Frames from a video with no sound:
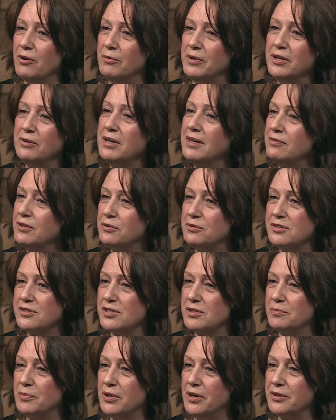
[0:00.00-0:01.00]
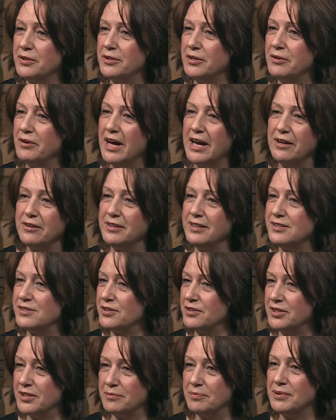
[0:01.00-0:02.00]
We don't have a crystal ball to know how things are
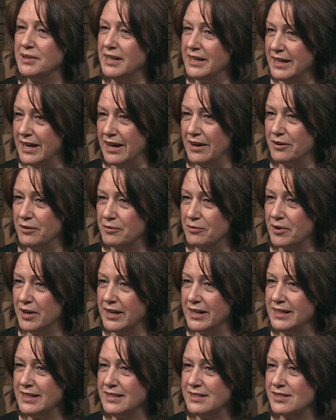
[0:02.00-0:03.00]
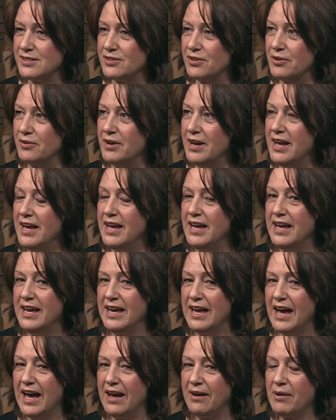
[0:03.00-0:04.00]
going to play out, right? So,
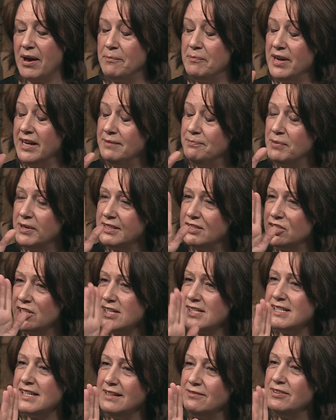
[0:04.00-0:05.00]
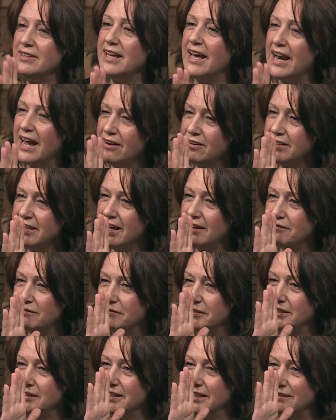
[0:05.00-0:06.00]
but just even that, how did that
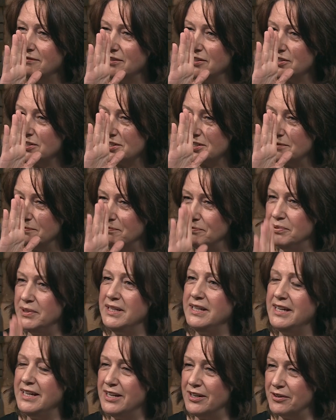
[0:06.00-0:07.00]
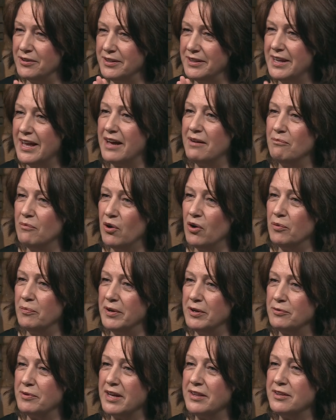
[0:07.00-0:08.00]
feel even just to be here in that
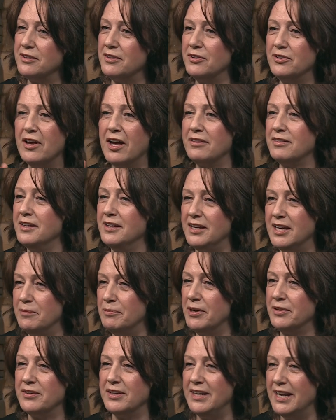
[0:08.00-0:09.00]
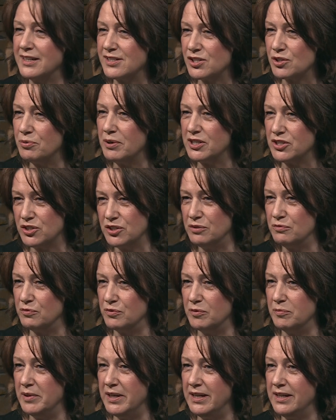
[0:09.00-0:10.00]
moment, rather than not thinking about the next question
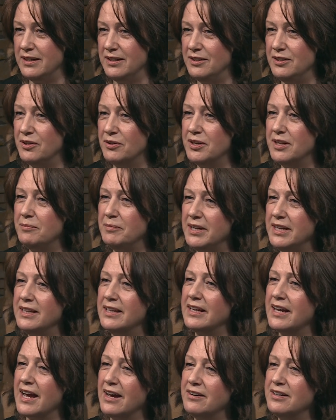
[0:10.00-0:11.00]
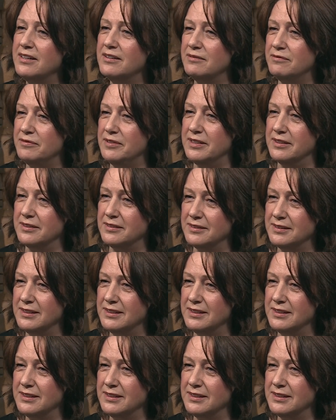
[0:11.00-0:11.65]
for me? You know what I mean? Like, how did it feel?